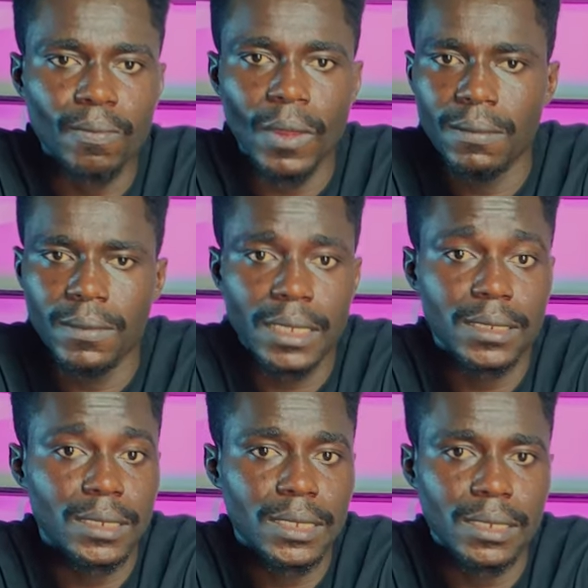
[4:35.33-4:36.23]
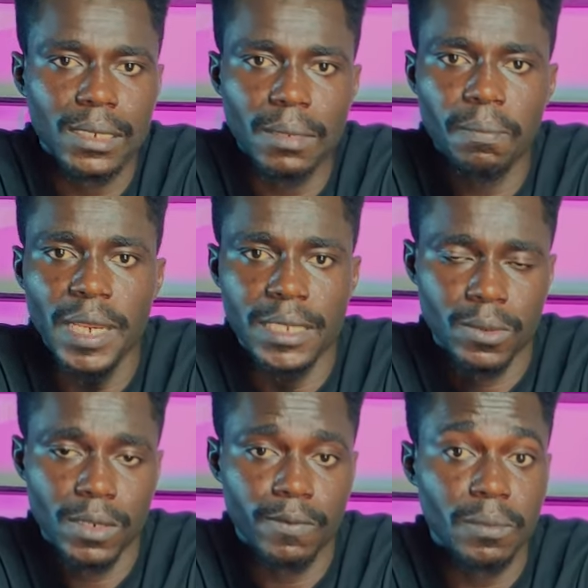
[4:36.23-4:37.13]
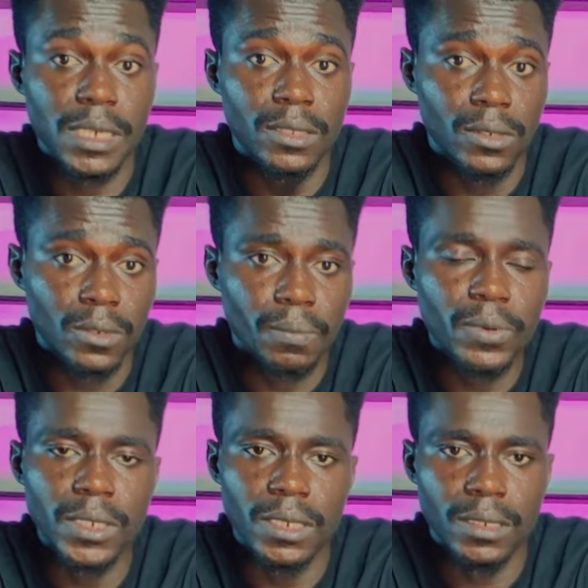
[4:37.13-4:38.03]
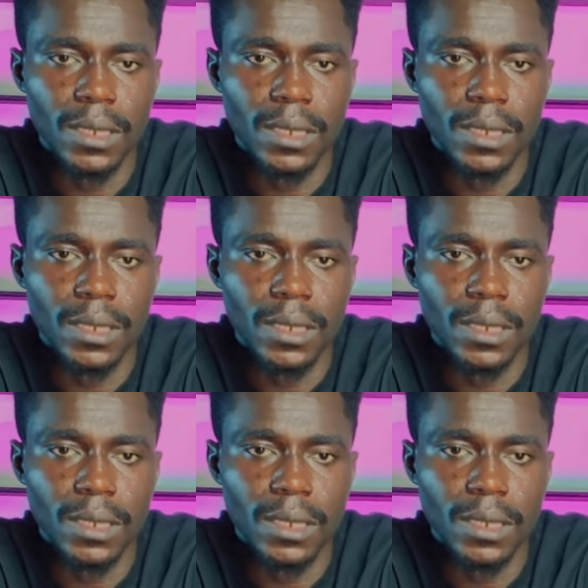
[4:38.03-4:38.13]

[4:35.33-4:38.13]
That's certainly the best way for me to put it.